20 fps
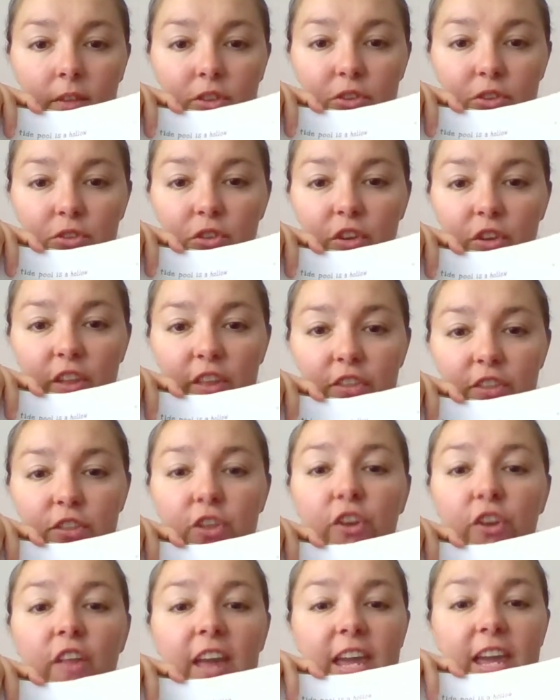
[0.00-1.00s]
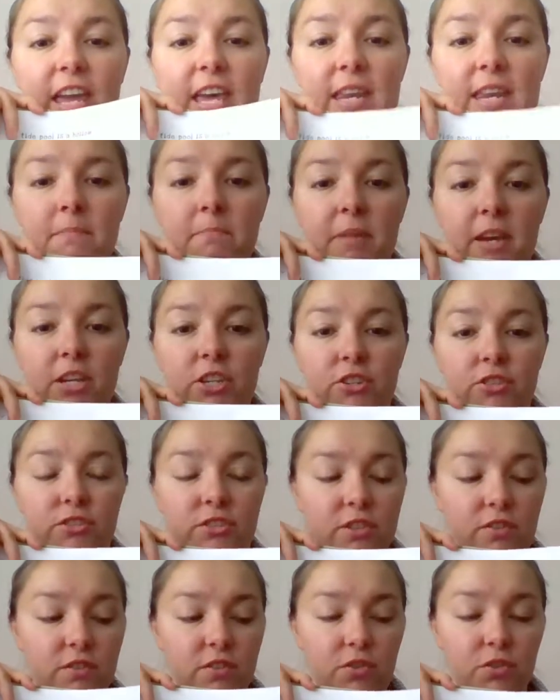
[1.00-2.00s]
So they're like hidden pictures
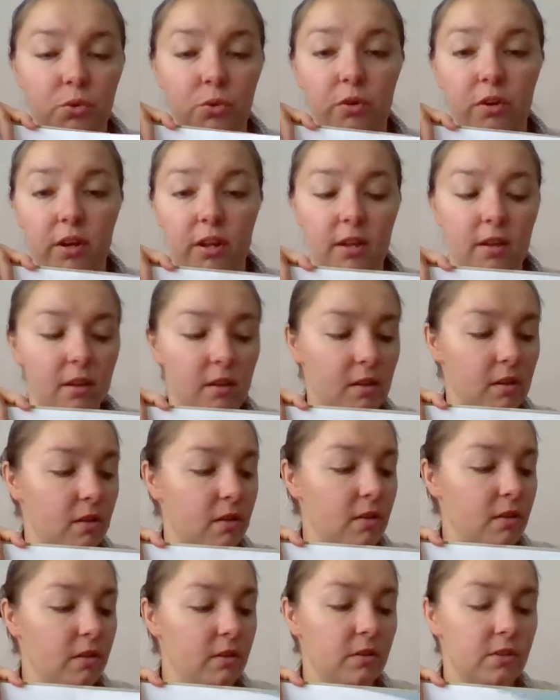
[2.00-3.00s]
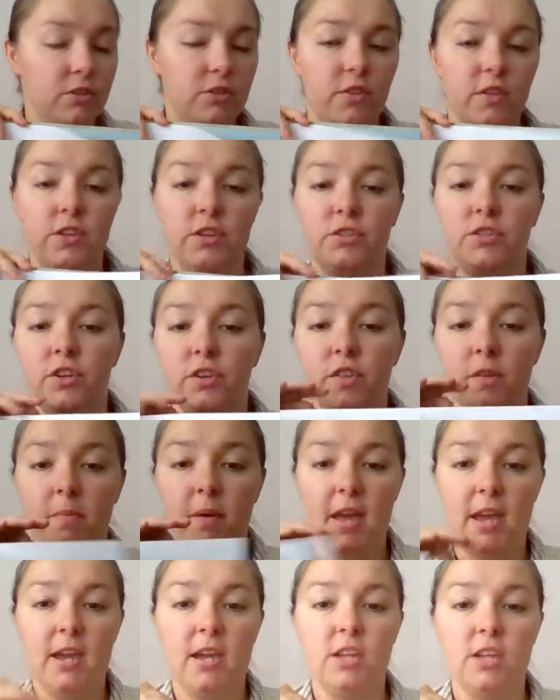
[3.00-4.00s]
in the story. So then you turn the
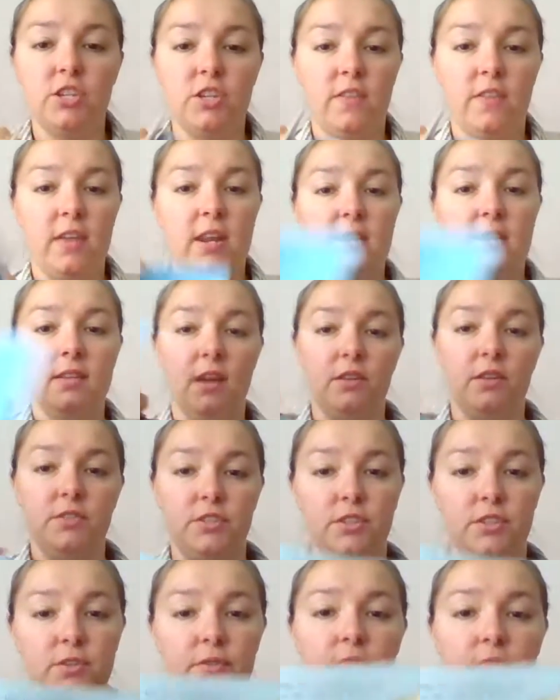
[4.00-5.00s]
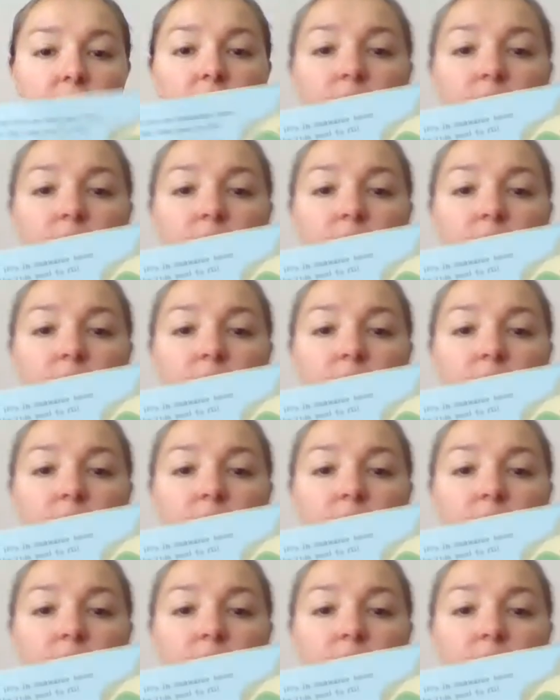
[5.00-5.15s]
page and then it tells you.